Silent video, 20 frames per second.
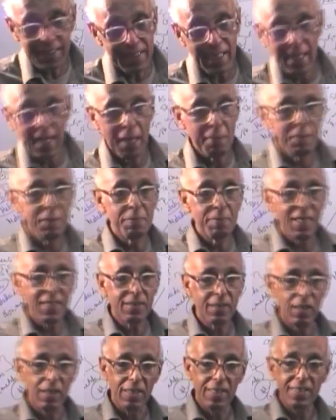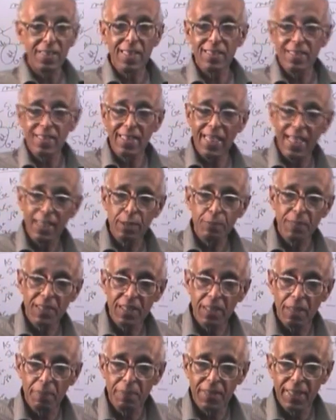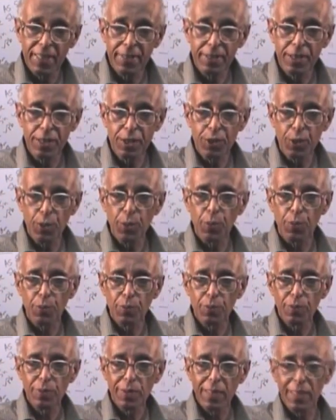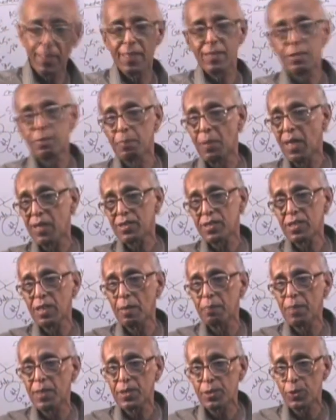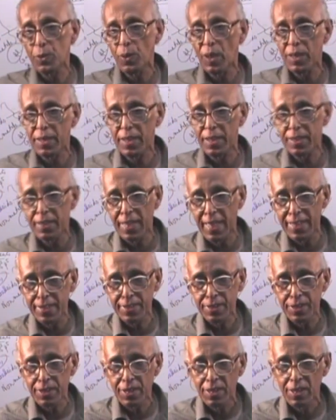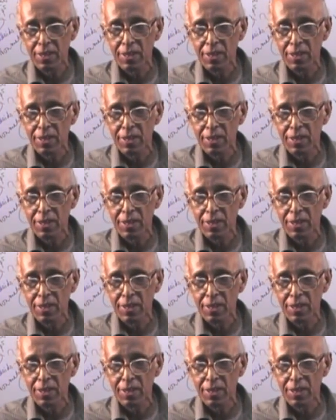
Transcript: is a heavy metal. It has an atomic number 82. It has a mass number 208.